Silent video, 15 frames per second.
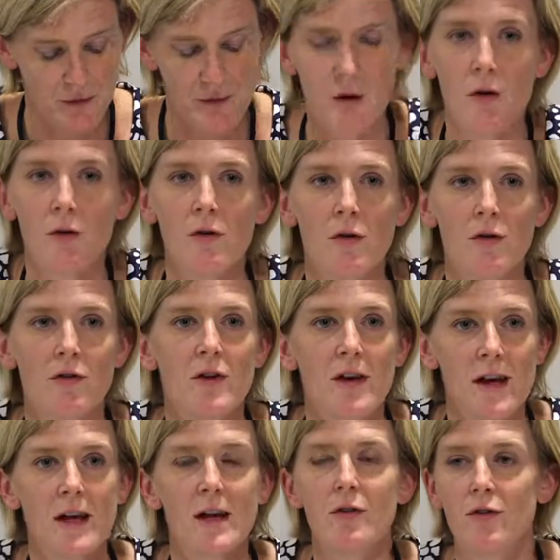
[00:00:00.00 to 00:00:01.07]
donors
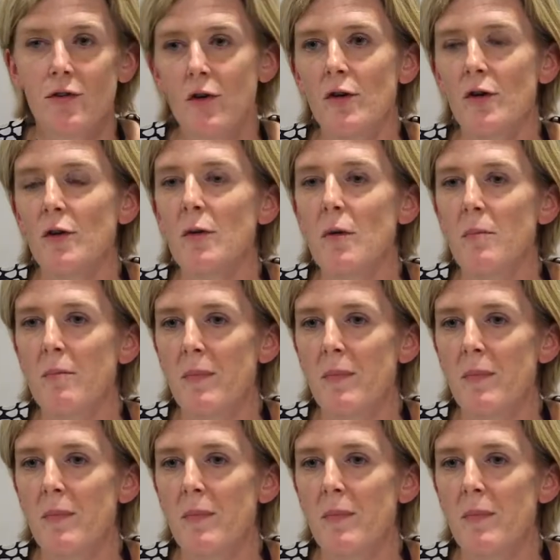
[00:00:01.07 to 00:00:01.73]
need to